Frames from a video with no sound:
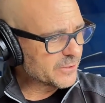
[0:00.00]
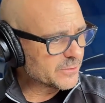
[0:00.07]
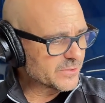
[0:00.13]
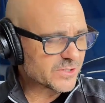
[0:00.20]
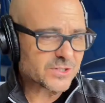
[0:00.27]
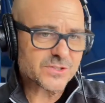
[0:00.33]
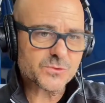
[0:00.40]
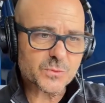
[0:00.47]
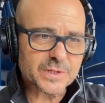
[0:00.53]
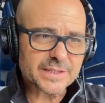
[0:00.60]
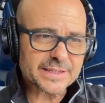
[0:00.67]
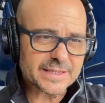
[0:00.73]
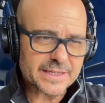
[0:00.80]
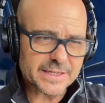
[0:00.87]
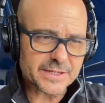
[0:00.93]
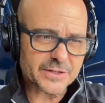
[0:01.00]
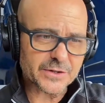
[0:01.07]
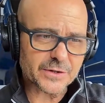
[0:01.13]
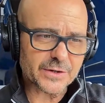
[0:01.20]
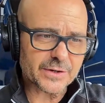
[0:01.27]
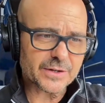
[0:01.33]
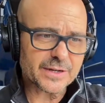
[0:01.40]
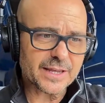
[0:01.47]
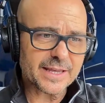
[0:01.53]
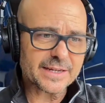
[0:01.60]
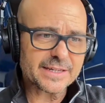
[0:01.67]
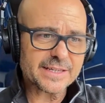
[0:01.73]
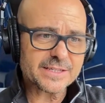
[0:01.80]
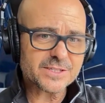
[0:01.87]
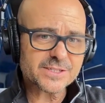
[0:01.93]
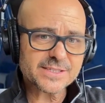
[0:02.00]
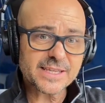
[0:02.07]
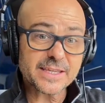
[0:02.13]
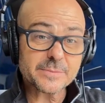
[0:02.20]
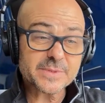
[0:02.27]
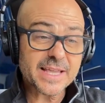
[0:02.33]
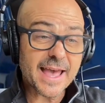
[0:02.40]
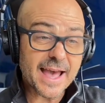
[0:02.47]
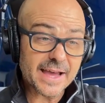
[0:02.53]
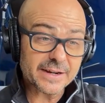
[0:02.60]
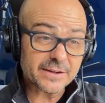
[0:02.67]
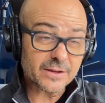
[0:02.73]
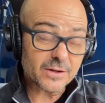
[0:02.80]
who's just really eager and he just keeps adding